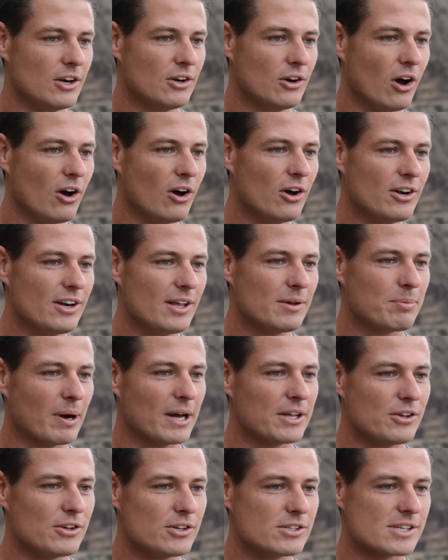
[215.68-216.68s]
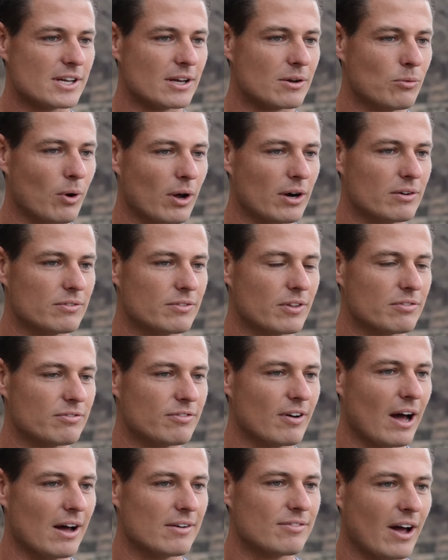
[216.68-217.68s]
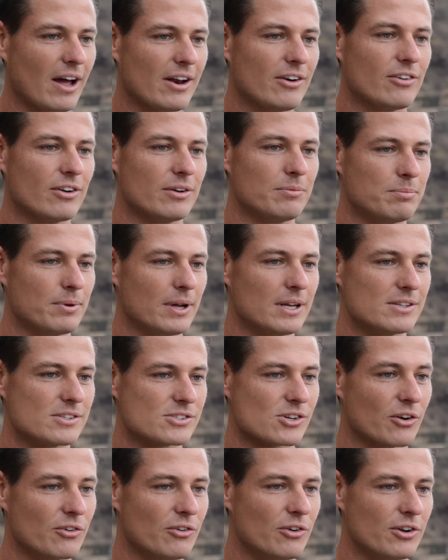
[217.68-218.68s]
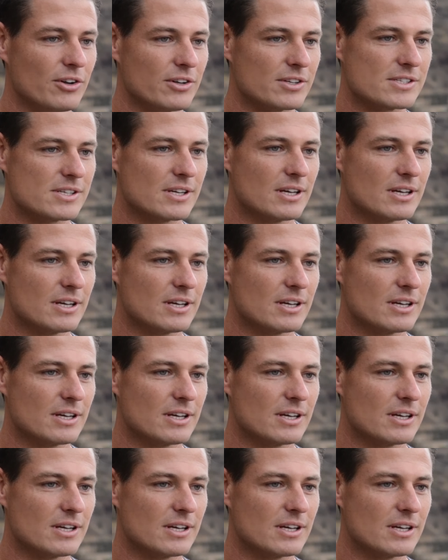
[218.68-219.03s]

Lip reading: not only by using one of the 500 bins en route,